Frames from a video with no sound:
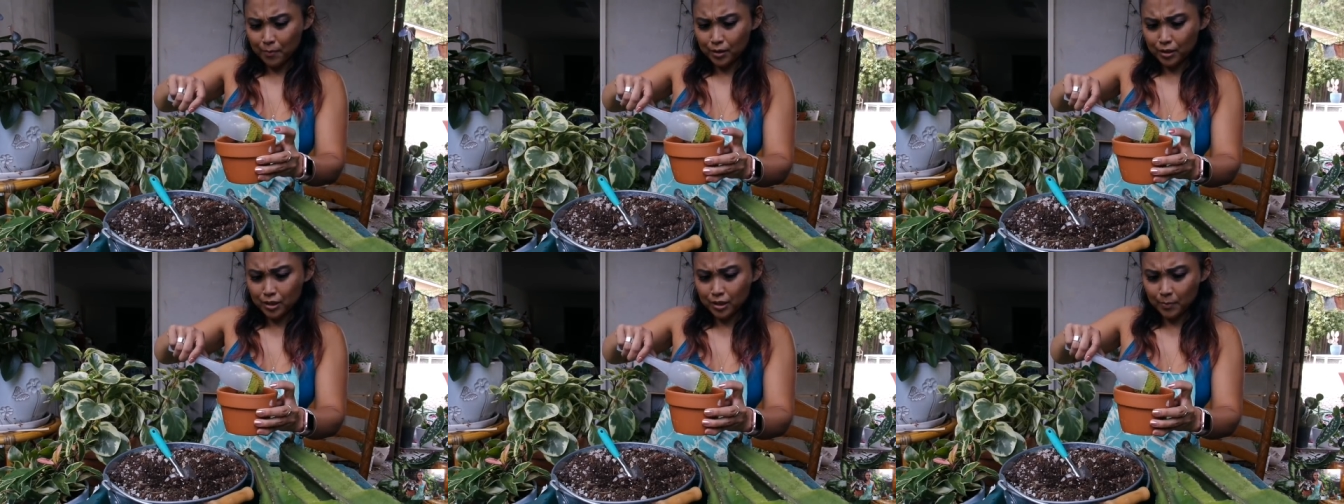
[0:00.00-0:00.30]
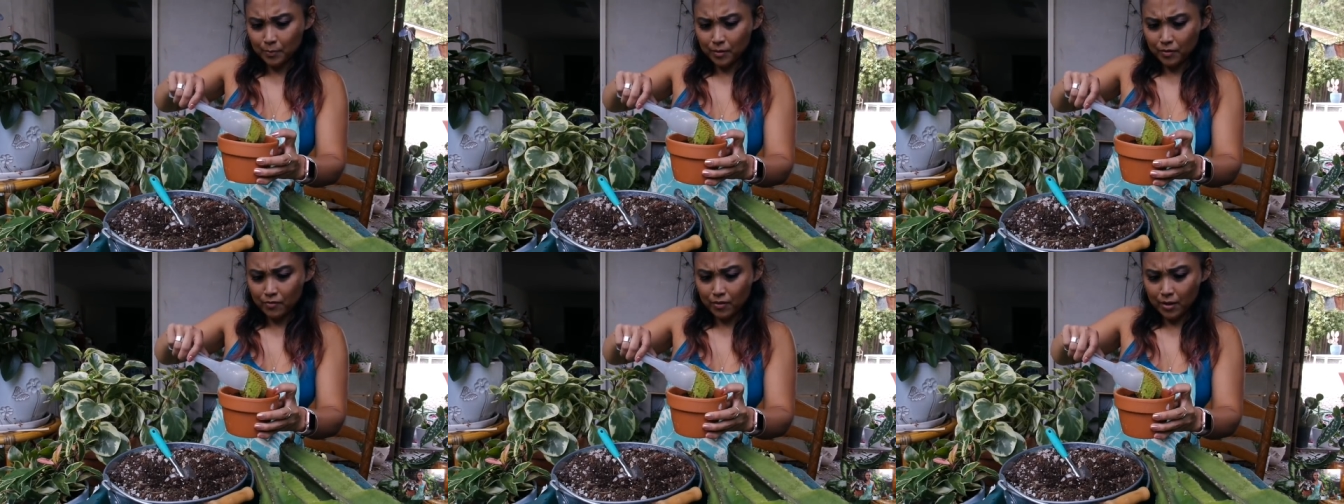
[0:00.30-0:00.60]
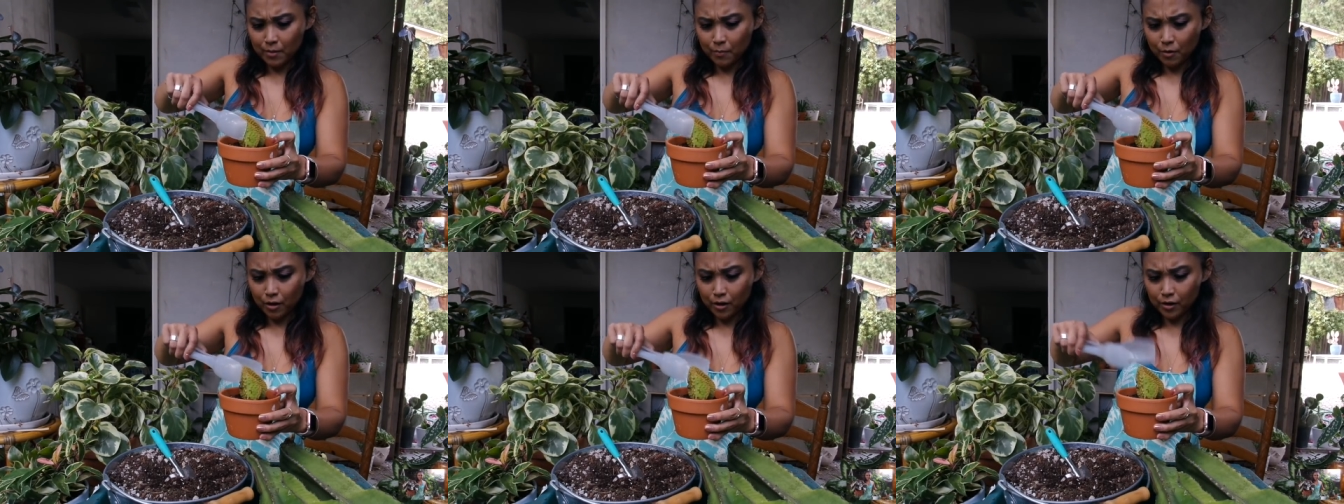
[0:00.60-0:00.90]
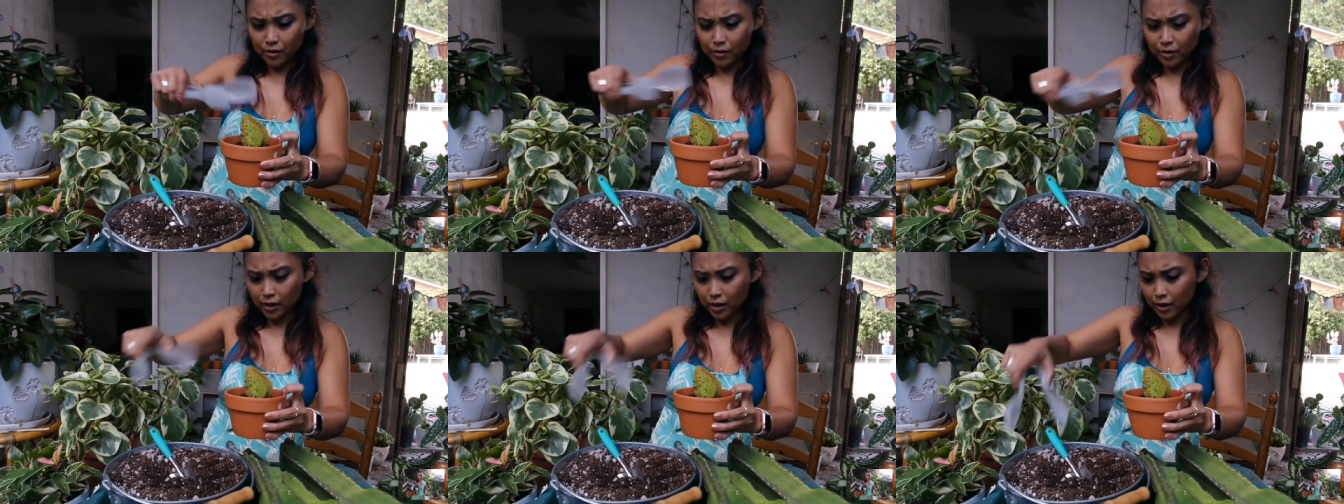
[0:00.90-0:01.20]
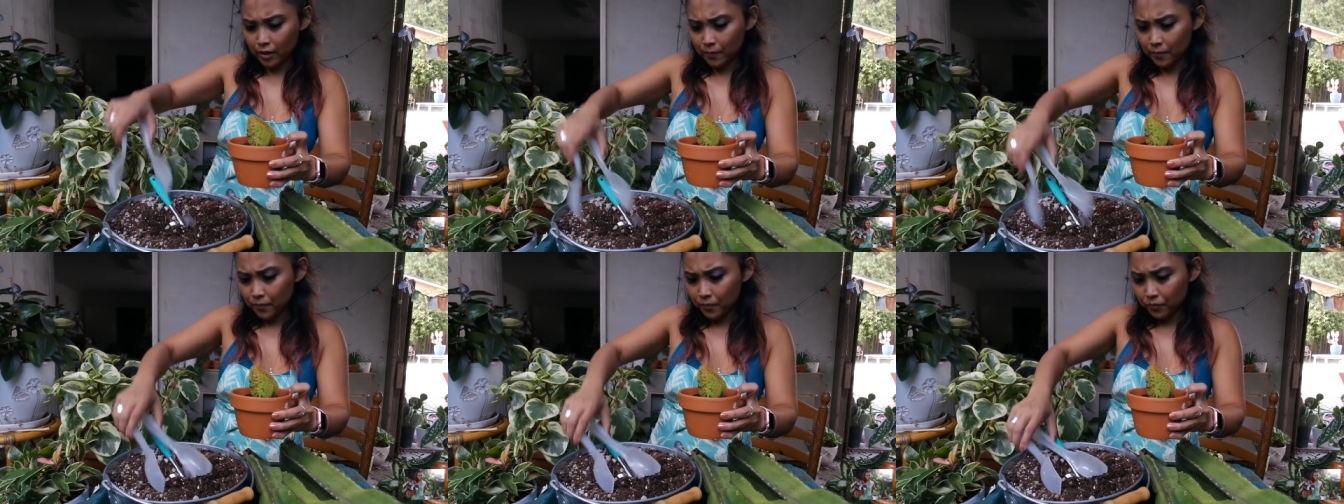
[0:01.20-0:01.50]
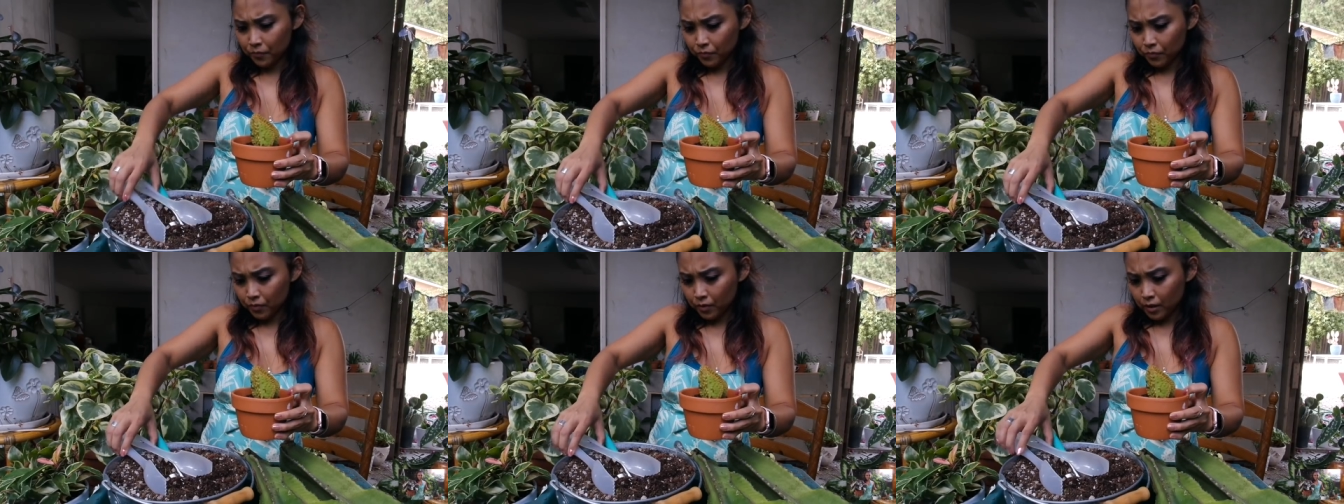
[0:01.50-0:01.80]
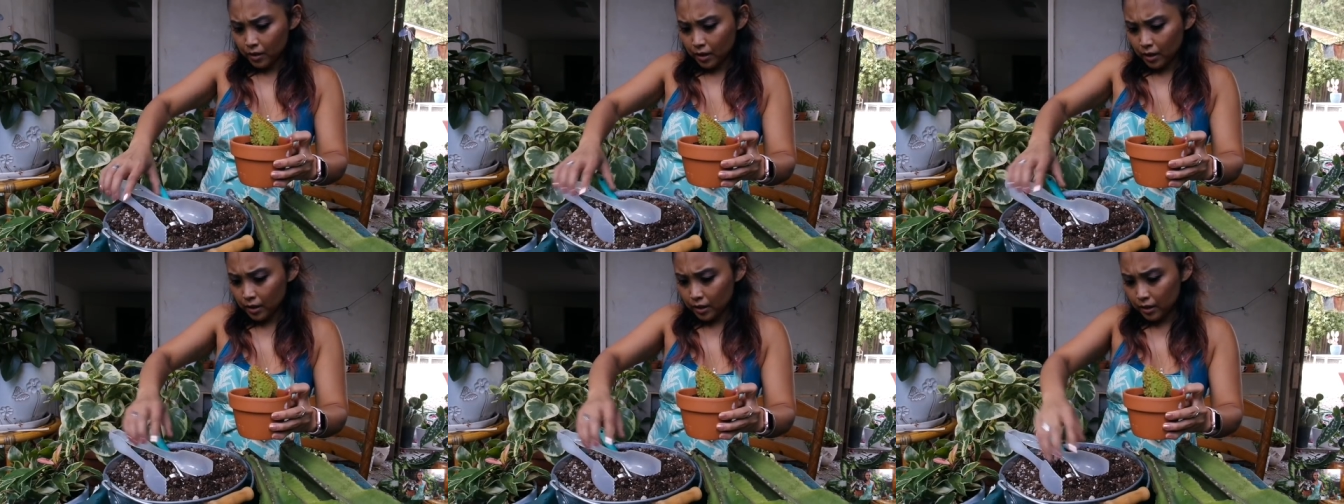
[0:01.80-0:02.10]
but some of them are in there.
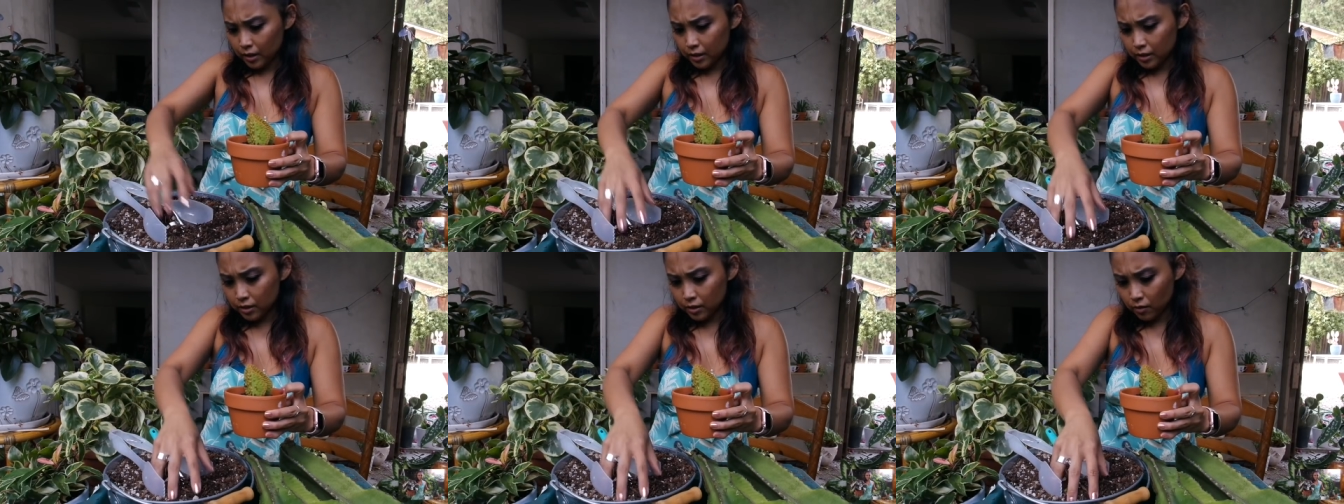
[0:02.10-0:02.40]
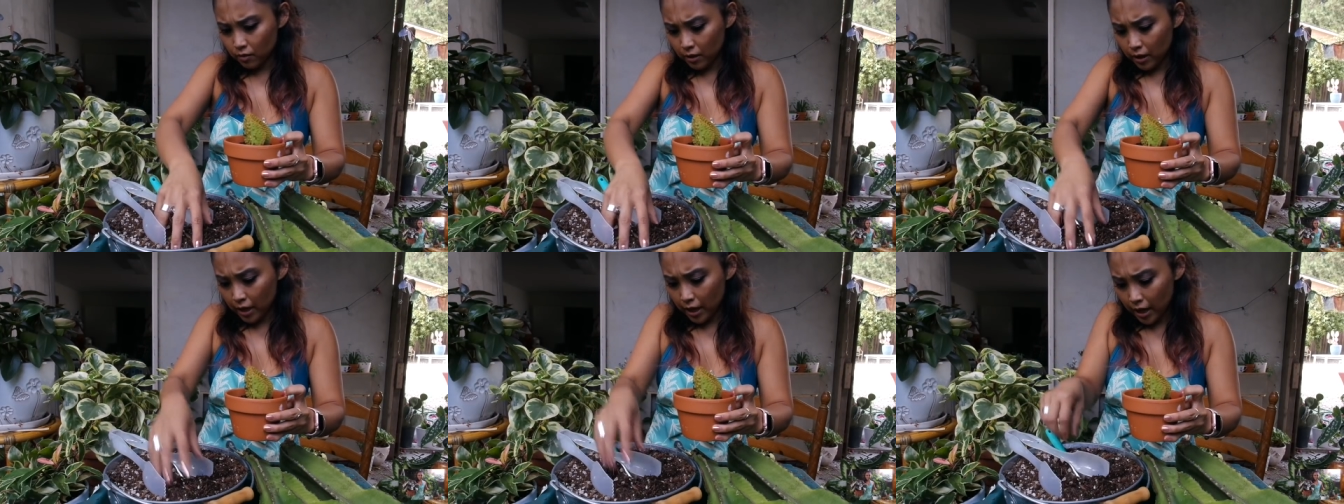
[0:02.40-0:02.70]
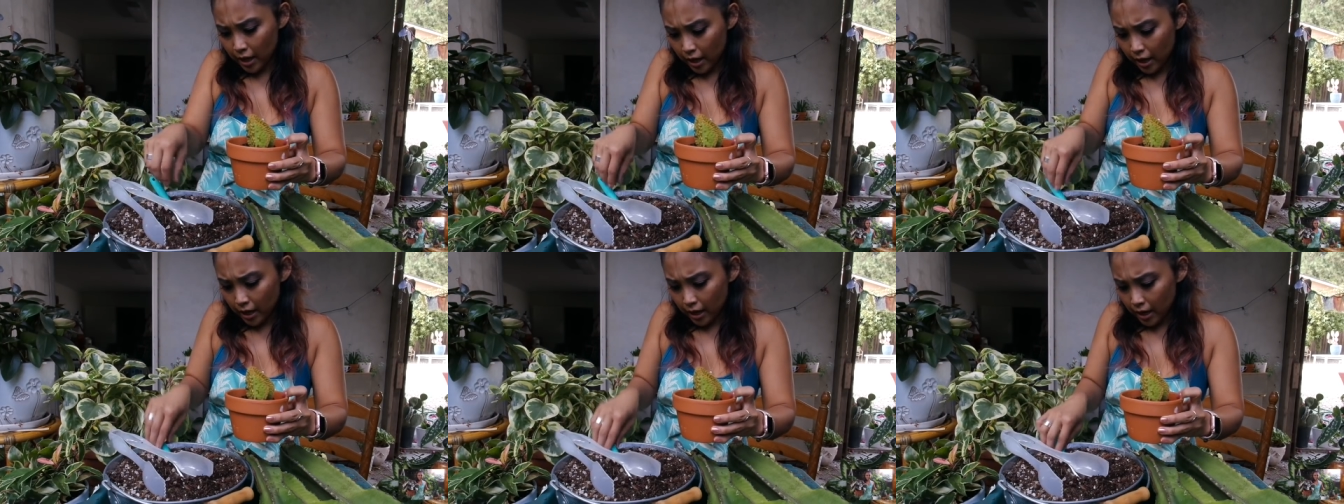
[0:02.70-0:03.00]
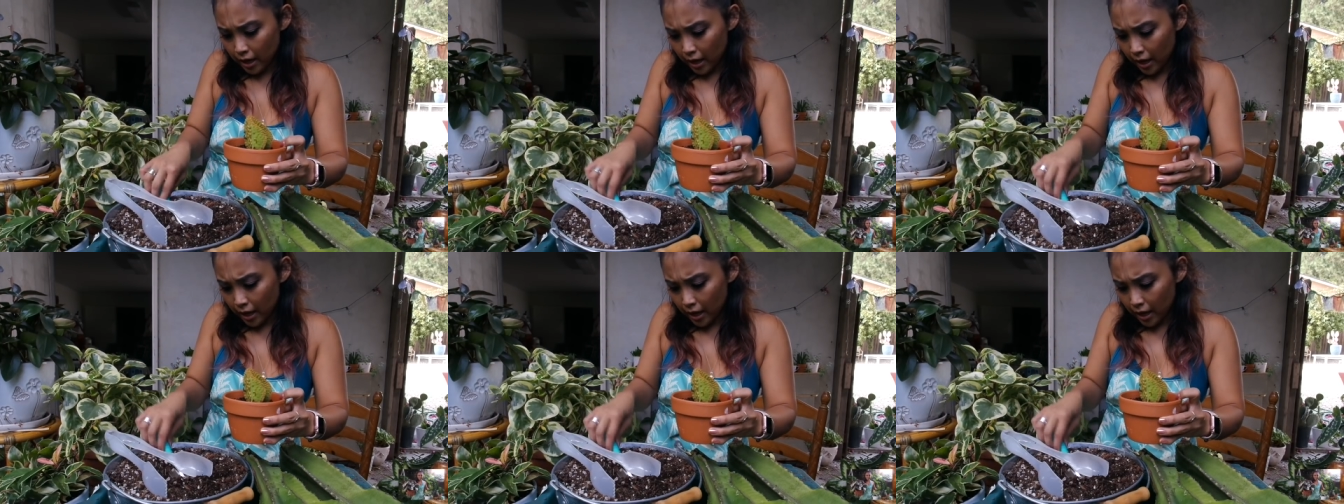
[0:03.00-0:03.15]
And then let's go ahead